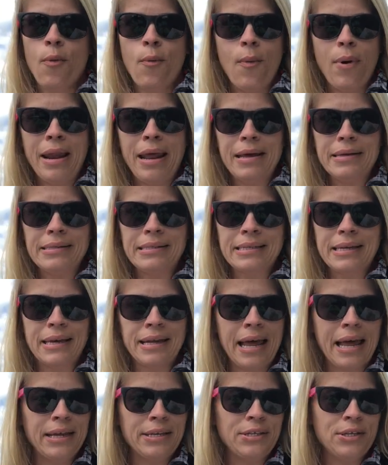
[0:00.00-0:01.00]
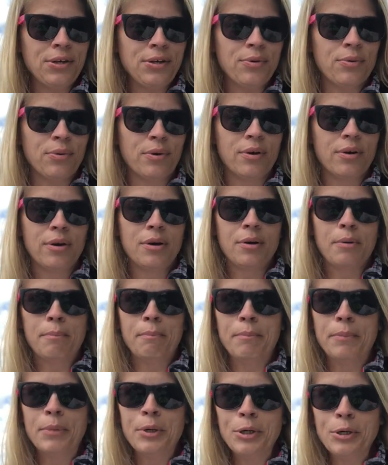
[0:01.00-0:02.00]
What else could I do?
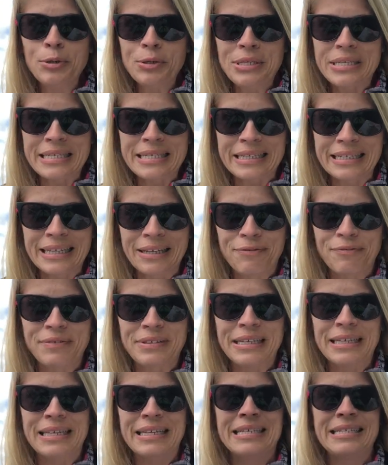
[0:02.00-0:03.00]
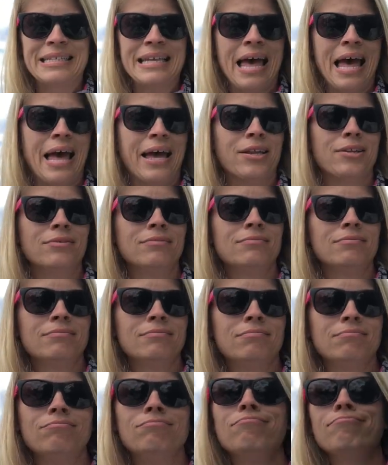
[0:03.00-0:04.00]
Moose lifted his head.
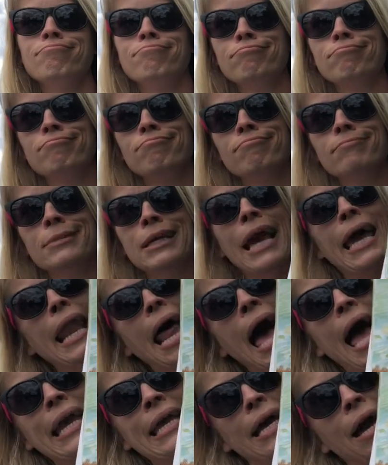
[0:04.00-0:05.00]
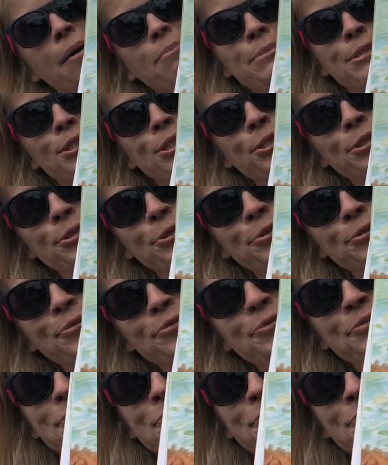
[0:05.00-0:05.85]
Can I come too?